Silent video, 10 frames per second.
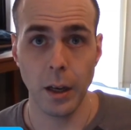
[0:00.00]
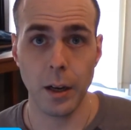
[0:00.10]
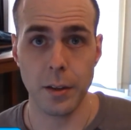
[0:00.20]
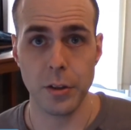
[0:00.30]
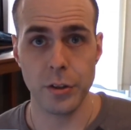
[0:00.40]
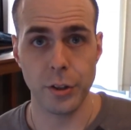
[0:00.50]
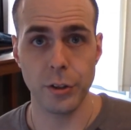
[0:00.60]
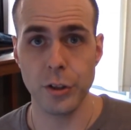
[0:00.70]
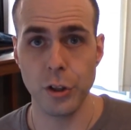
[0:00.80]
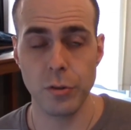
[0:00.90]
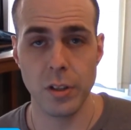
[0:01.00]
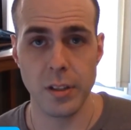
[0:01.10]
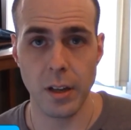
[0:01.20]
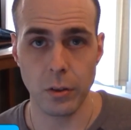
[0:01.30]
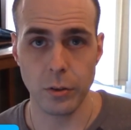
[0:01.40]
Uh, there's certain juices
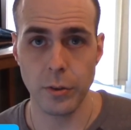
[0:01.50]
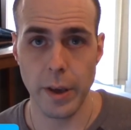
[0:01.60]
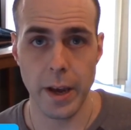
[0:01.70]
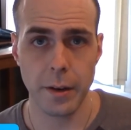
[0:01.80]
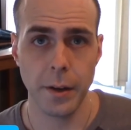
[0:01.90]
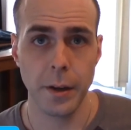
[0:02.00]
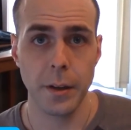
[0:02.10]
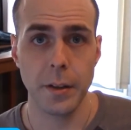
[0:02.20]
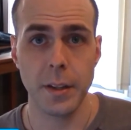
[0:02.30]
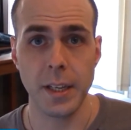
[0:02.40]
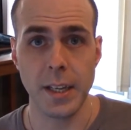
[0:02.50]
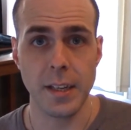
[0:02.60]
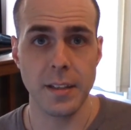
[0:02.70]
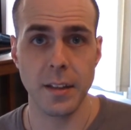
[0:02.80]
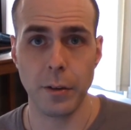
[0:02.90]
that'll do that the
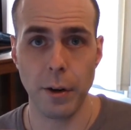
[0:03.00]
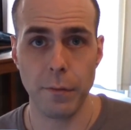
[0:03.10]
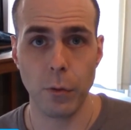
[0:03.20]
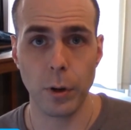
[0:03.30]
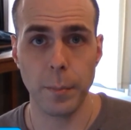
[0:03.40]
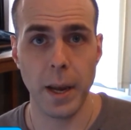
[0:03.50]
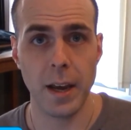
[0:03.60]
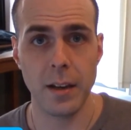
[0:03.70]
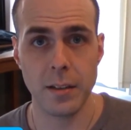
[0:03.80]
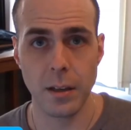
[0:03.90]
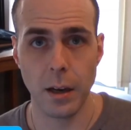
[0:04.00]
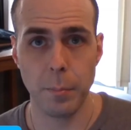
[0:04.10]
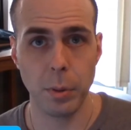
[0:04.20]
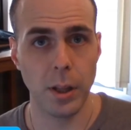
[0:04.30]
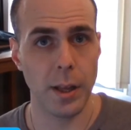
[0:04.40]
e-cigarette forum has a
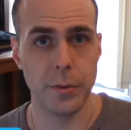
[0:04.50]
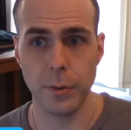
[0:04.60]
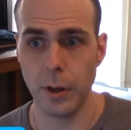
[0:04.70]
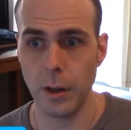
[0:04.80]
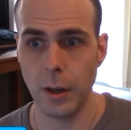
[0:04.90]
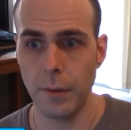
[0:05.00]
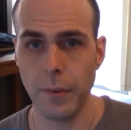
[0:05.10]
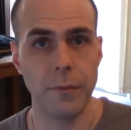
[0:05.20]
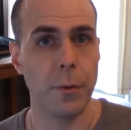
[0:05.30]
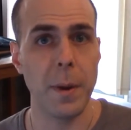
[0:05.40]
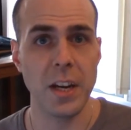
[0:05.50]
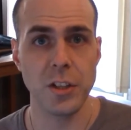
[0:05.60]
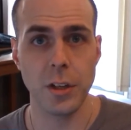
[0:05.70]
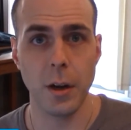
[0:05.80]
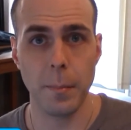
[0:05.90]
plethora of
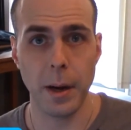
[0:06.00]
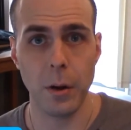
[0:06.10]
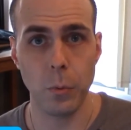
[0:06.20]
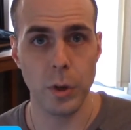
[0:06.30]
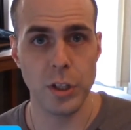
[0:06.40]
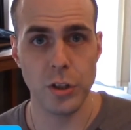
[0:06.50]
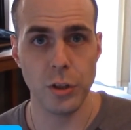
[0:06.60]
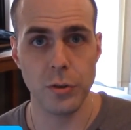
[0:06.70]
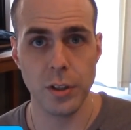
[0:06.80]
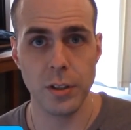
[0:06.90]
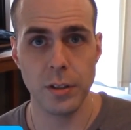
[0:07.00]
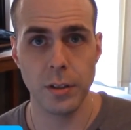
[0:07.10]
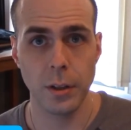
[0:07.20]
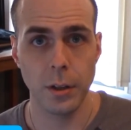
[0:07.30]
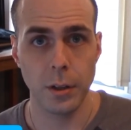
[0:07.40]
information about which juices
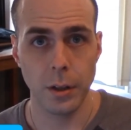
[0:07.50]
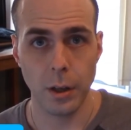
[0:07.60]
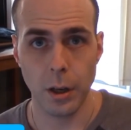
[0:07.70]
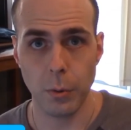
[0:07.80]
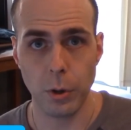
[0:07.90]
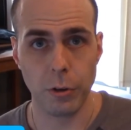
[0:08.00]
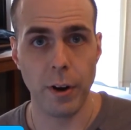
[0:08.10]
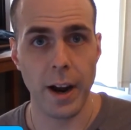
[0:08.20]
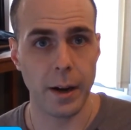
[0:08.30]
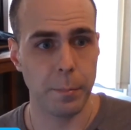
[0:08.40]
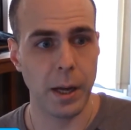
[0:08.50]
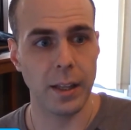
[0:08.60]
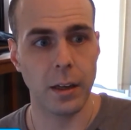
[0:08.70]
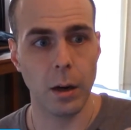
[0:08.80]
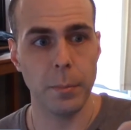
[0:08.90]
uh, will crack
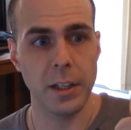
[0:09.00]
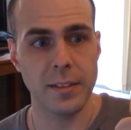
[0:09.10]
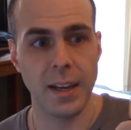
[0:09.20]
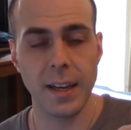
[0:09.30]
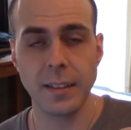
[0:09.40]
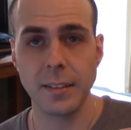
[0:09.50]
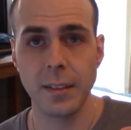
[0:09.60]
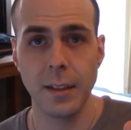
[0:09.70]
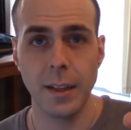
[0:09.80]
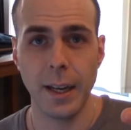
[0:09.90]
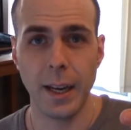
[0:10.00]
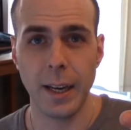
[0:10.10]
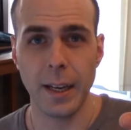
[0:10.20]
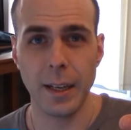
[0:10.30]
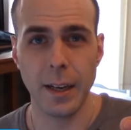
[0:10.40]
polycarbonate tanks
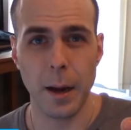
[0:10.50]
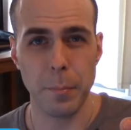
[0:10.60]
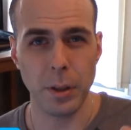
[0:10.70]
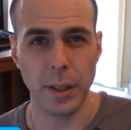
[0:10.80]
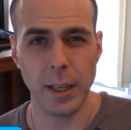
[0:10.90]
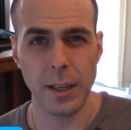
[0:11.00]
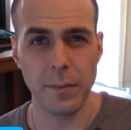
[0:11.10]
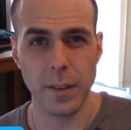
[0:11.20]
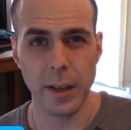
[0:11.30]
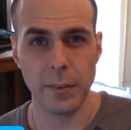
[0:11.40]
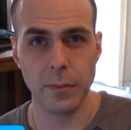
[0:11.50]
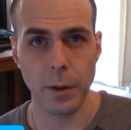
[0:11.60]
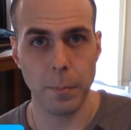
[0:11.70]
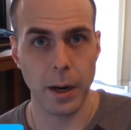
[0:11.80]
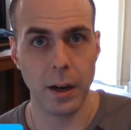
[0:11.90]
and I believe they've
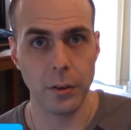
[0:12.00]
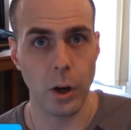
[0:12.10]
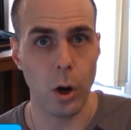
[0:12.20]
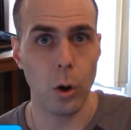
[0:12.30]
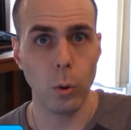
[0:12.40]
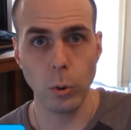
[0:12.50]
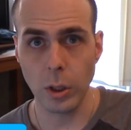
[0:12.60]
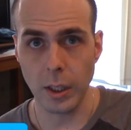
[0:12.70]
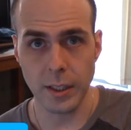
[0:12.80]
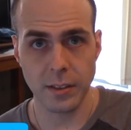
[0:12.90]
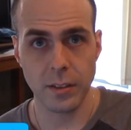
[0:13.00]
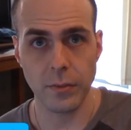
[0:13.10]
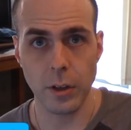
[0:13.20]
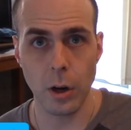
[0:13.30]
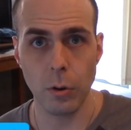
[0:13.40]
compiled a whole list of
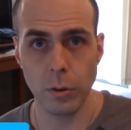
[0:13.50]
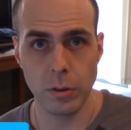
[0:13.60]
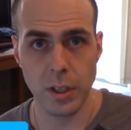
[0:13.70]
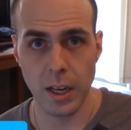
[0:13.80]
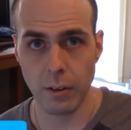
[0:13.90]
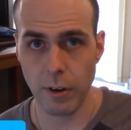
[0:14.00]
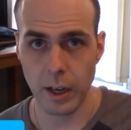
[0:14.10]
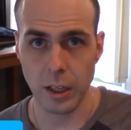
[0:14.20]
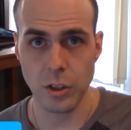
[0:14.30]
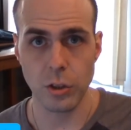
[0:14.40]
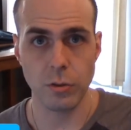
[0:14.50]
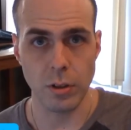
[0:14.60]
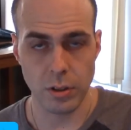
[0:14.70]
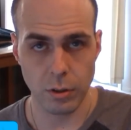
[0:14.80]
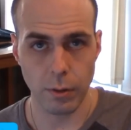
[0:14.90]
known tank cracking
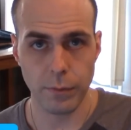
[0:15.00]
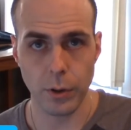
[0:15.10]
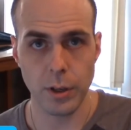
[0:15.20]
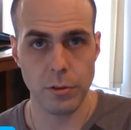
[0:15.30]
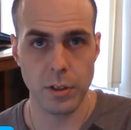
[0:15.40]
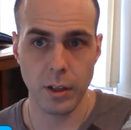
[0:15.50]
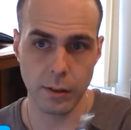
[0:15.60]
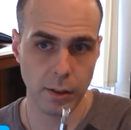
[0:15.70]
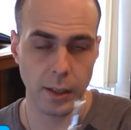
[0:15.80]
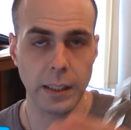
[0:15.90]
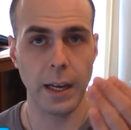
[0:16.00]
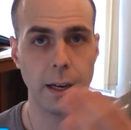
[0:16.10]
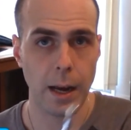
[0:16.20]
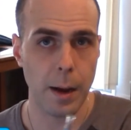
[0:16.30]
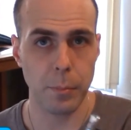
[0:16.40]
juices. So if you're interested in looking
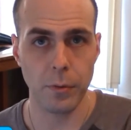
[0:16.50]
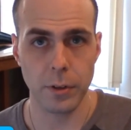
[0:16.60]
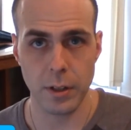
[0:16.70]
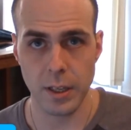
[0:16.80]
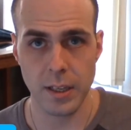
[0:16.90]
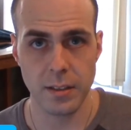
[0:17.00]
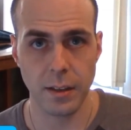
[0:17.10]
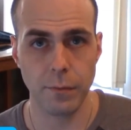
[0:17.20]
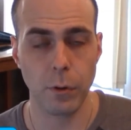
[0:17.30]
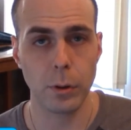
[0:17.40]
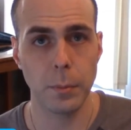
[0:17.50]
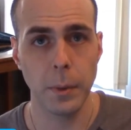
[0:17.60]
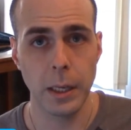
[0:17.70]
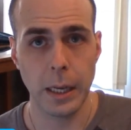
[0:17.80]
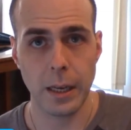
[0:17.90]
that, hop over to the e-cig forum.
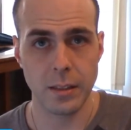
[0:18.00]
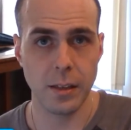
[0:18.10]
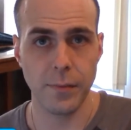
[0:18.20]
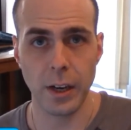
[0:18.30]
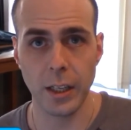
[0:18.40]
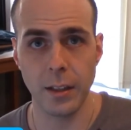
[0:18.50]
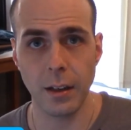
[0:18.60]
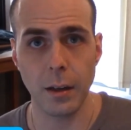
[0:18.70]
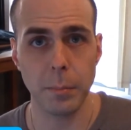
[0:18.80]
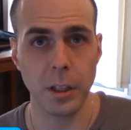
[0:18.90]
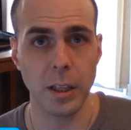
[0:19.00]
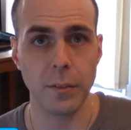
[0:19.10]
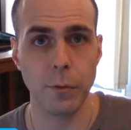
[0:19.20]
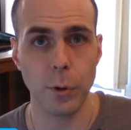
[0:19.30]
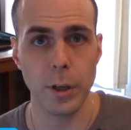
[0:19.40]
I'll see if I can dig up a
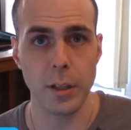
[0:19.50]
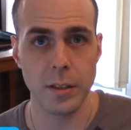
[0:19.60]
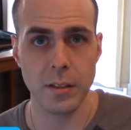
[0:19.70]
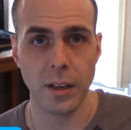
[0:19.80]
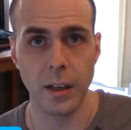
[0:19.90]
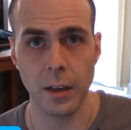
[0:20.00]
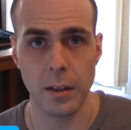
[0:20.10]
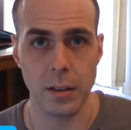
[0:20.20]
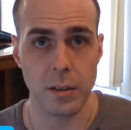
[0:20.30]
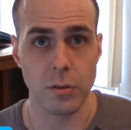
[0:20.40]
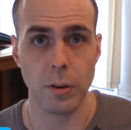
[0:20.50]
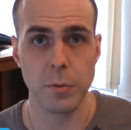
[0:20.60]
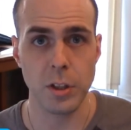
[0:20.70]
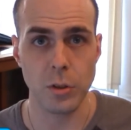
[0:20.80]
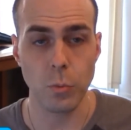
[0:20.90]
link for you and stick it in the
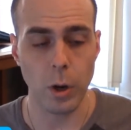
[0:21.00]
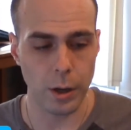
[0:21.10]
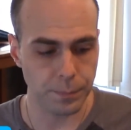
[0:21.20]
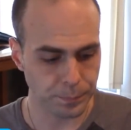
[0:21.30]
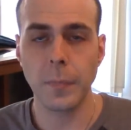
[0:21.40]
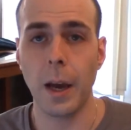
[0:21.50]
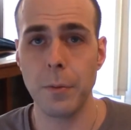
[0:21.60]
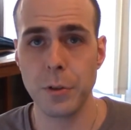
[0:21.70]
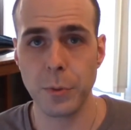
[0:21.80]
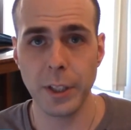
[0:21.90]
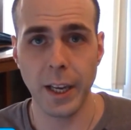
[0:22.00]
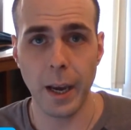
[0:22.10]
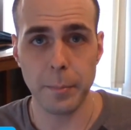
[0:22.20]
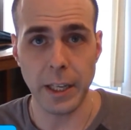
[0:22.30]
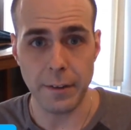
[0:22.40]
description as well. I was really
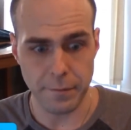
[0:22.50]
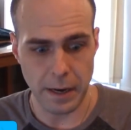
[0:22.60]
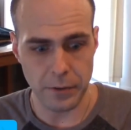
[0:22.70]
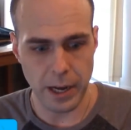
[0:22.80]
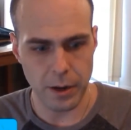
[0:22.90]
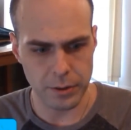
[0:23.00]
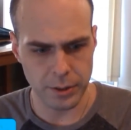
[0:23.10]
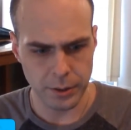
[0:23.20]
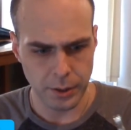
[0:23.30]
happy I found out